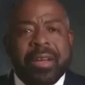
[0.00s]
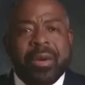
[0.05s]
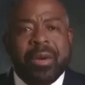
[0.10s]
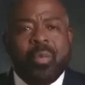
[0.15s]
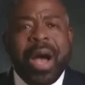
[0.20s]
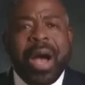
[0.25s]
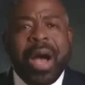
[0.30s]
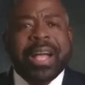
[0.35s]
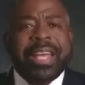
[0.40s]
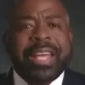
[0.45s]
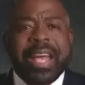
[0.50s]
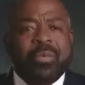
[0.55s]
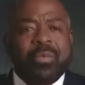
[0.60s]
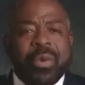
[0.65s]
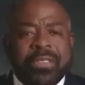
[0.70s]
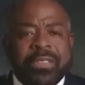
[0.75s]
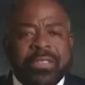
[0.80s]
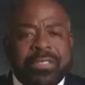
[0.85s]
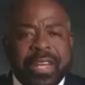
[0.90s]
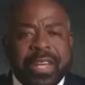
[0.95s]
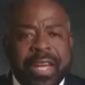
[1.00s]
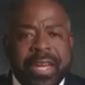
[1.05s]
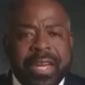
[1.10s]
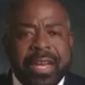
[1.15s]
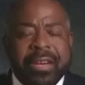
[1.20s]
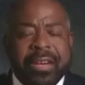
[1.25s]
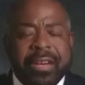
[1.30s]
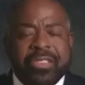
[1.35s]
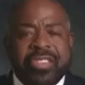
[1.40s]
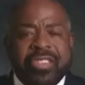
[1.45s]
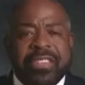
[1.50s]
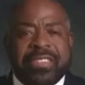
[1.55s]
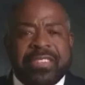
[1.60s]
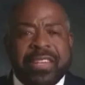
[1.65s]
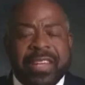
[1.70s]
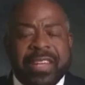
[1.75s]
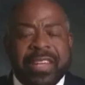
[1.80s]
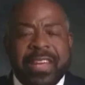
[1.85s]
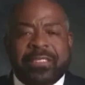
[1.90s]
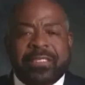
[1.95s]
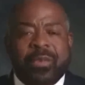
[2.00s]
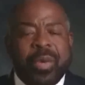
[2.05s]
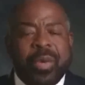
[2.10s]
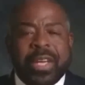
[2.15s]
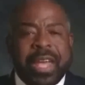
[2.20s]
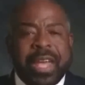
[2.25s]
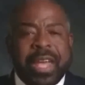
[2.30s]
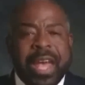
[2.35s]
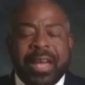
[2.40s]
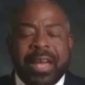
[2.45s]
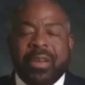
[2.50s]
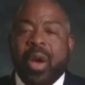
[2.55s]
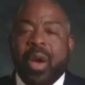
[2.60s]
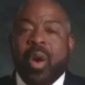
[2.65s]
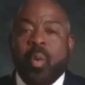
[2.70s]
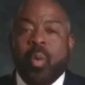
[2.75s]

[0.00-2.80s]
Why can't we stay here? She said, Leslie, we can't.